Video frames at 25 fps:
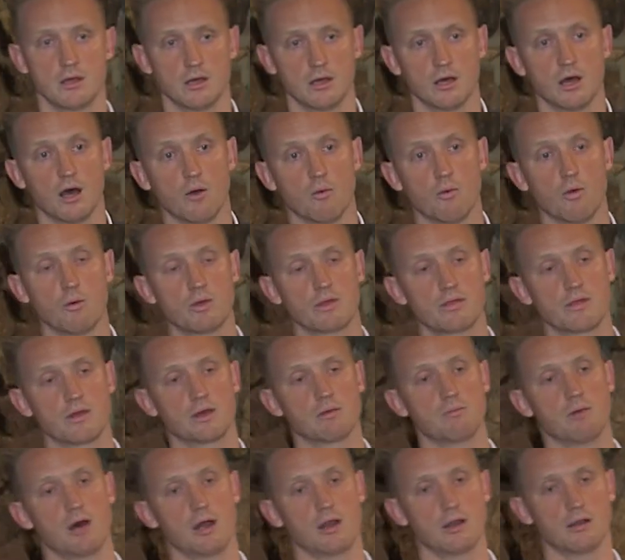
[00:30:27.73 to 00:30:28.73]
What we
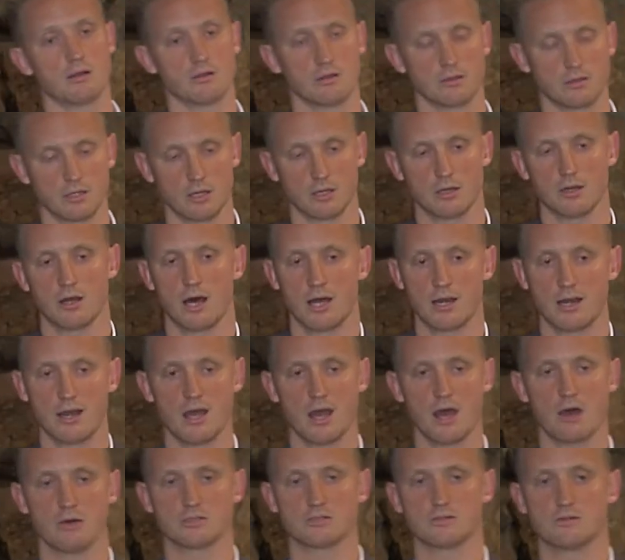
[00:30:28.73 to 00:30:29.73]
think about a lot
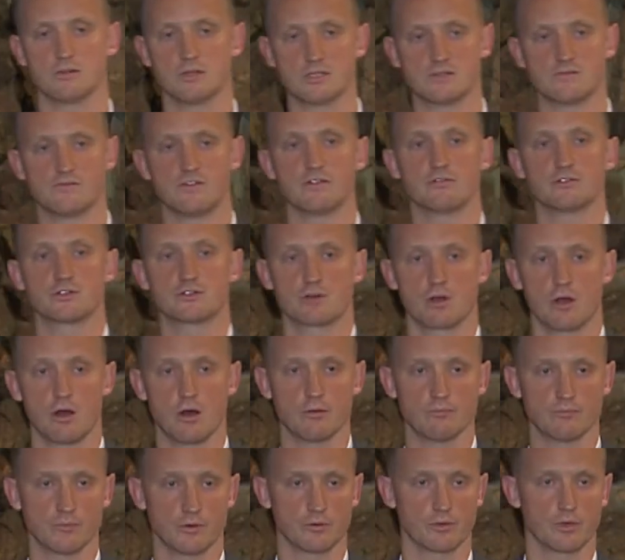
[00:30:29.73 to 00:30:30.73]
now is
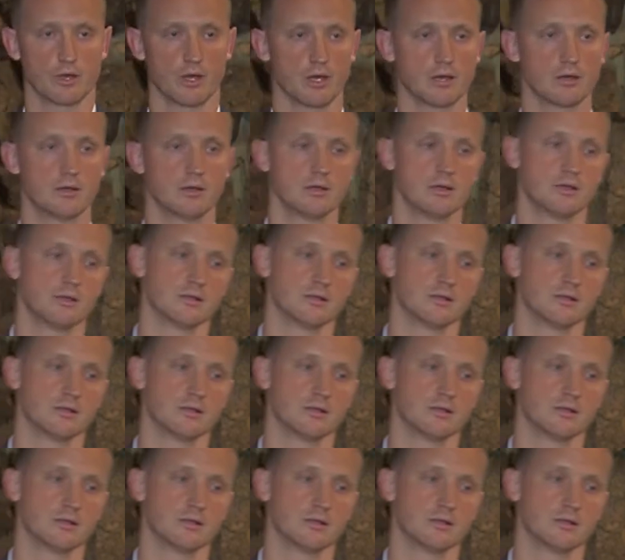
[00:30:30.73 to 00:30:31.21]
Vivitrol, okay?